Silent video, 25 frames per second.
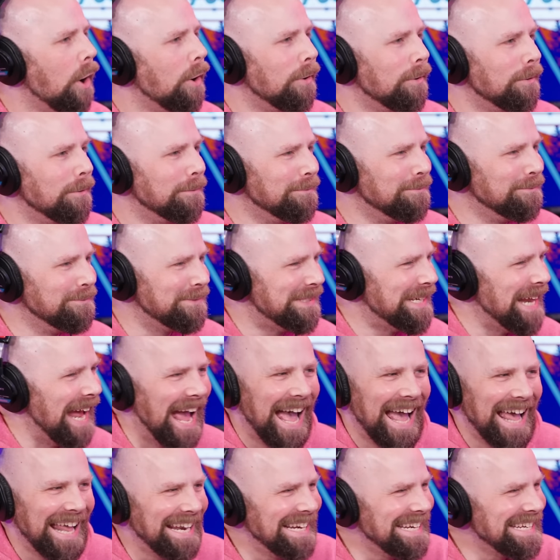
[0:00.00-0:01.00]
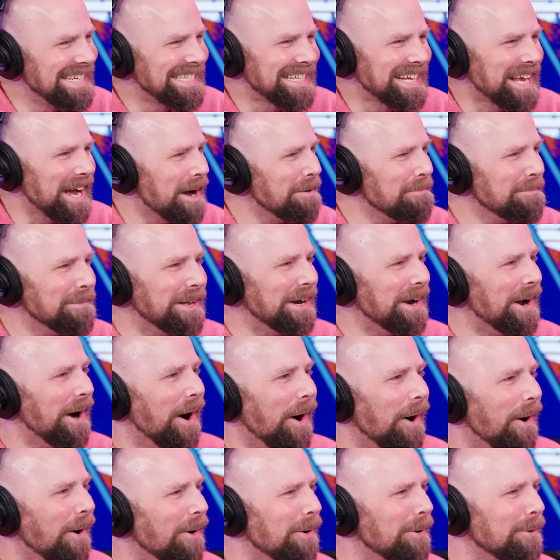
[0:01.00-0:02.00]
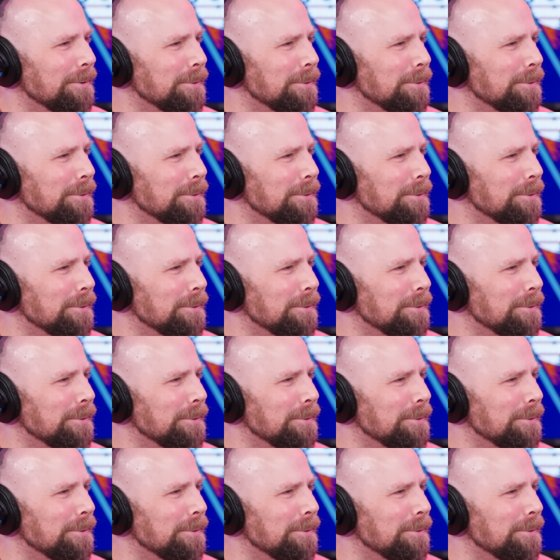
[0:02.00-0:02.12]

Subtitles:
studio with yours truly,